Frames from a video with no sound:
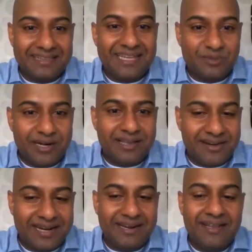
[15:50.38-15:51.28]
That's what I
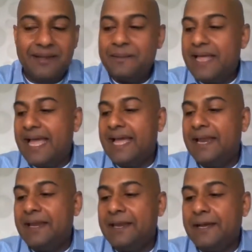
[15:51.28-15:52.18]
read.
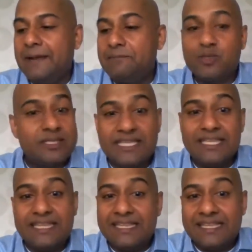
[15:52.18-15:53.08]
And so
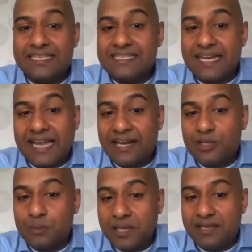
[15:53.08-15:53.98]
this is the kind
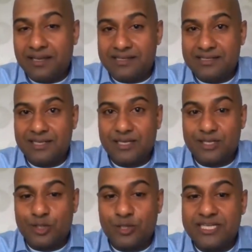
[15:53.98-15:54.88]
of speakers.
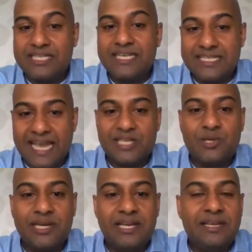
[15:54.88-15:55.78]
So it's
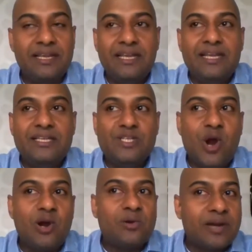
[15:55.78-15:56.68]
actually
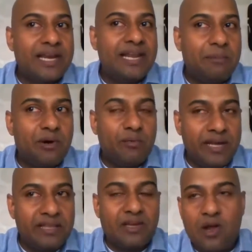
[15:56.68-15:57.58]
not really about
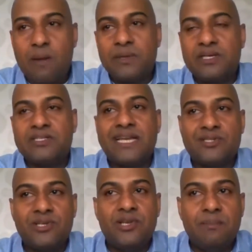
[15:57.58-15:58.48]
winning the competition,
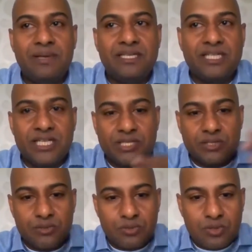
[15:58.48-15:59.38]
actually your ability
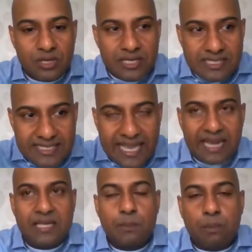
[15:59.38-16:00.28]
to
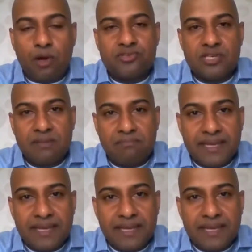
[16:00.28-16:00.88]
send positive